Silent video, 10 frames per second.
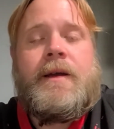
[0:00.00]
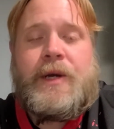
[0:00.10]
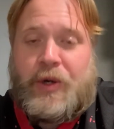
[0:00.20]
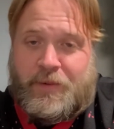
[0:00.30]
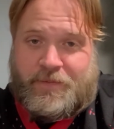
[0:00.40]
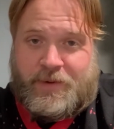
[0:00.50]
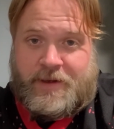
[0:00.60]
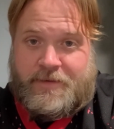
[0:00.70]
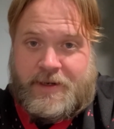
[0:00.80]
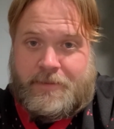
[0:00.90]
hopefully
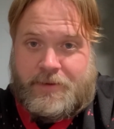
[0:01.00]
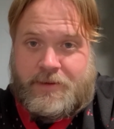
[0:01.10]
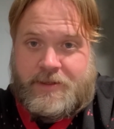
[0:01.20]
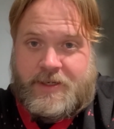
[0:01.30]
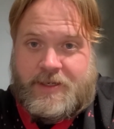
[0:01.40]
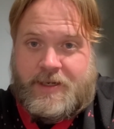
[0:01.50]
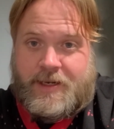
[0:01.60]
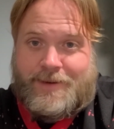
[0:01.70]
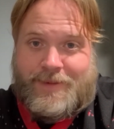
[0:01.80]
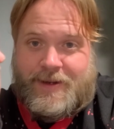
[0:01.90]
if it uploads this
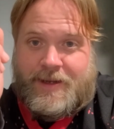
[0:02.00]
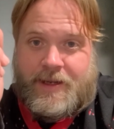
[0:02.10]
time,